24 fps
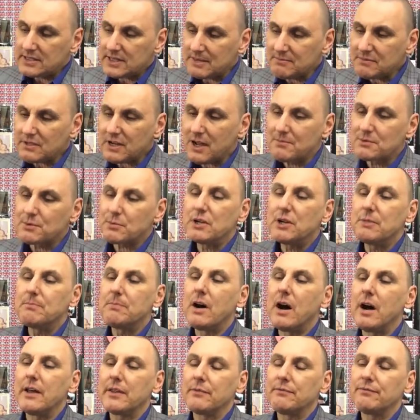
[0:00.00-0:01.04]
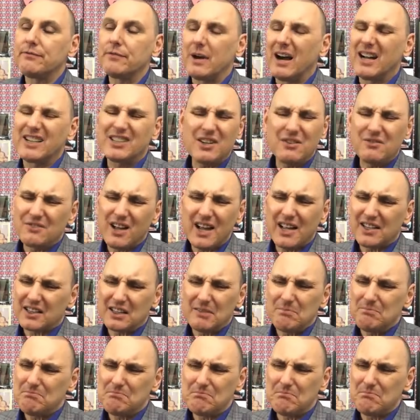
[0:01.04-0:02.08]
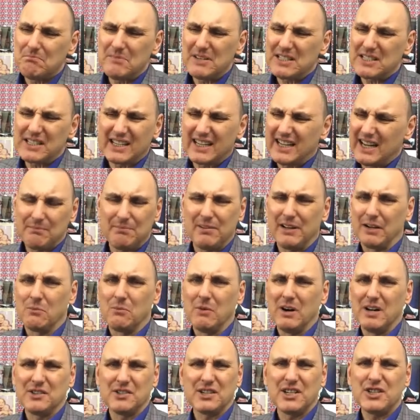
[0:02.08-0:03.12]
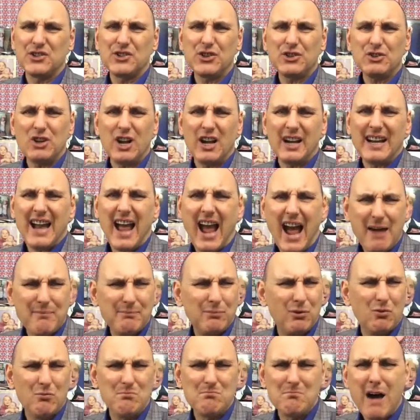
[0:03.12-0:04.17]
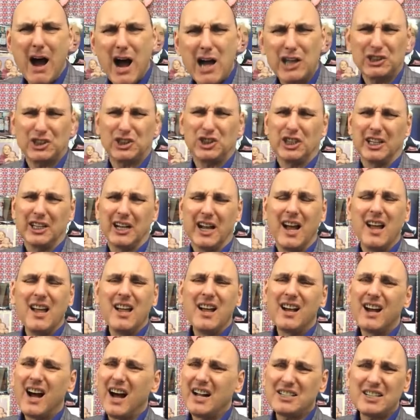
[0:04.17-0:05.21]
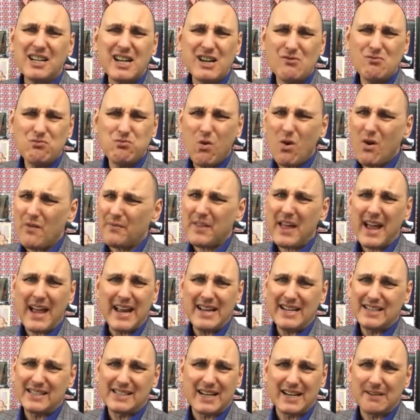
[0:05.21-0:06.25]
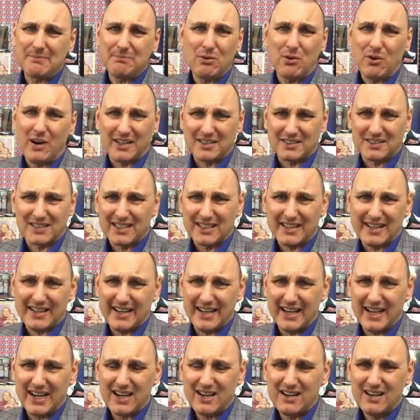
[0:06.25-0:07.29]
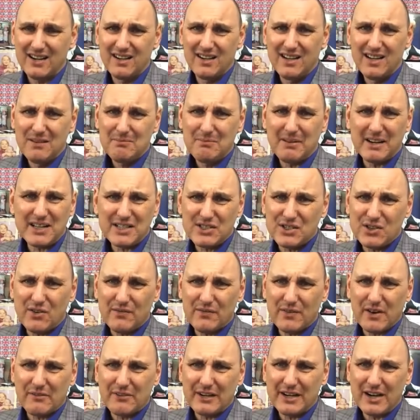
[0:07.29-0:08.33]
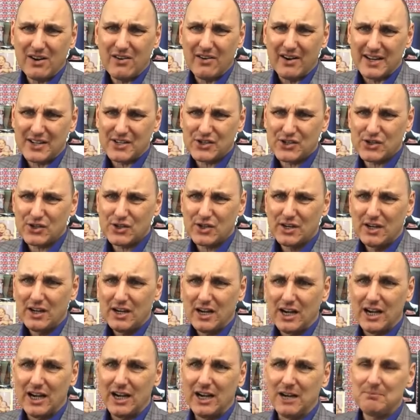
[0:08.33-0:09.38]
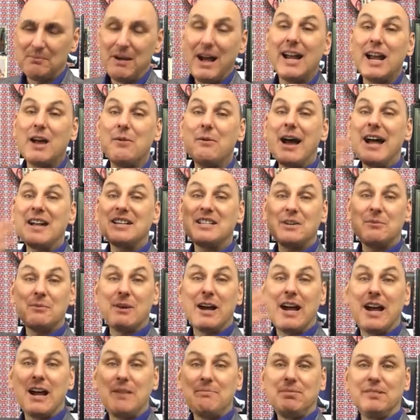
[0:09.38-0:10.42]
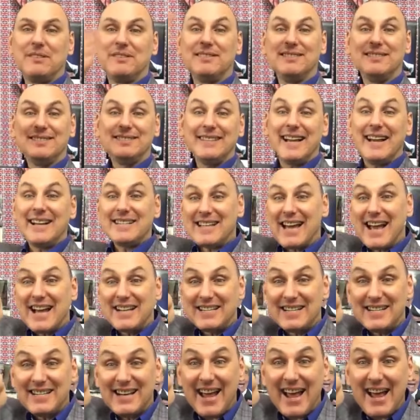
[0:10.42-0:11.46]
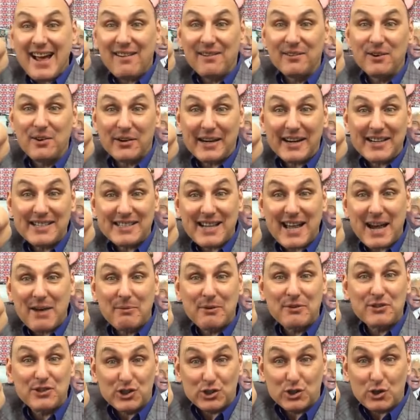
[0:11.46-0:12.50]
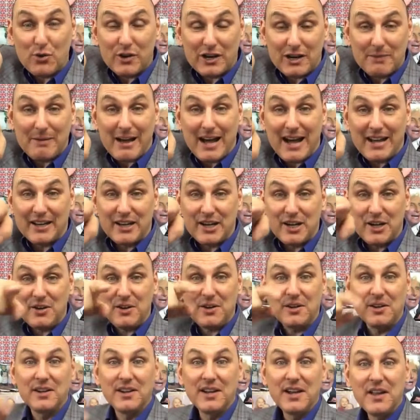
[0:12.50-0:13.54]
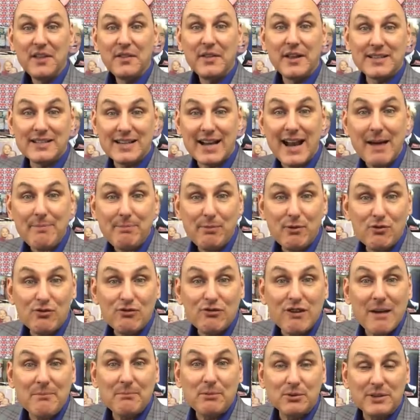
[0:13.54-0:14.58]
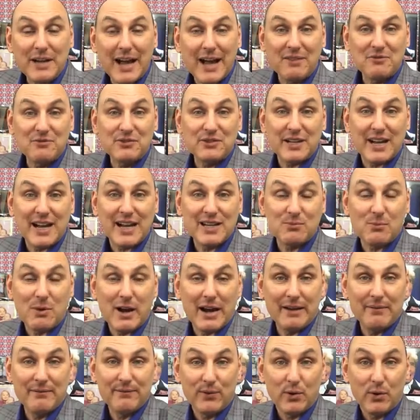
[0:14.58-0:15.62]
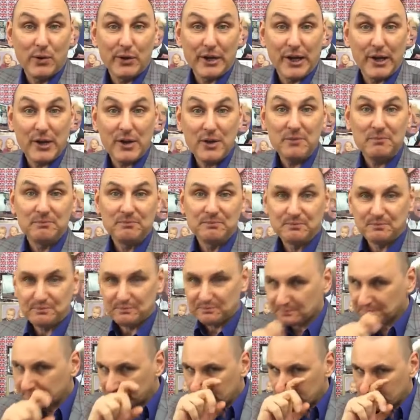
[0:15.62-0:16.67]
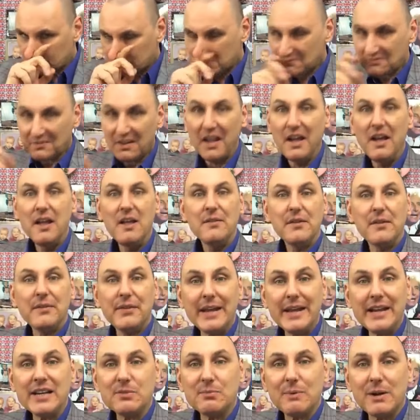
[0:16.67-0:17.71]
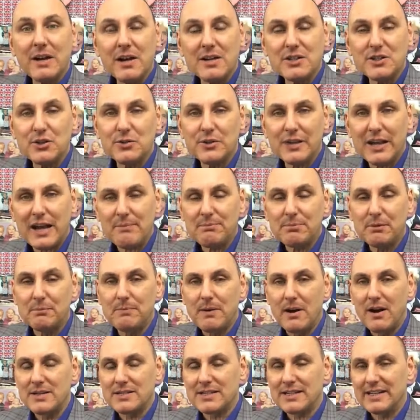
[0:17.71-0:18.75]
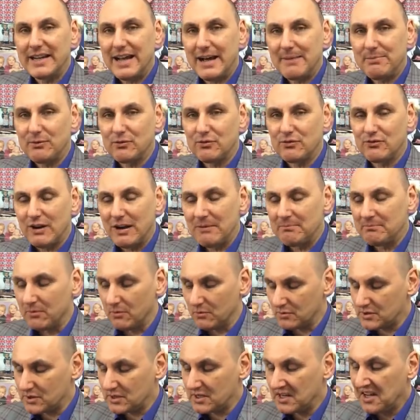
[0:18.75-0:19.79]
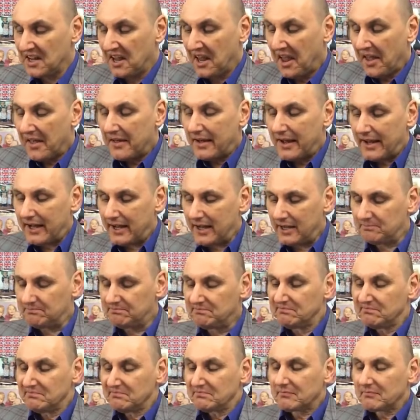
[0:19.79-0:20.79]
sometimes when you buy them, for, I don't like the Mr. Kipling ones. It's just like an apple mush. In a, I don't know what that is they put under there, but it's not very nice. Um, hello, Andy Webb. There's Andy now. Look, he's there. We are just talking about you. There's an apple crumble downstairs waiting for you. The thing is, when I do the apple pies and the apple crumbles, um,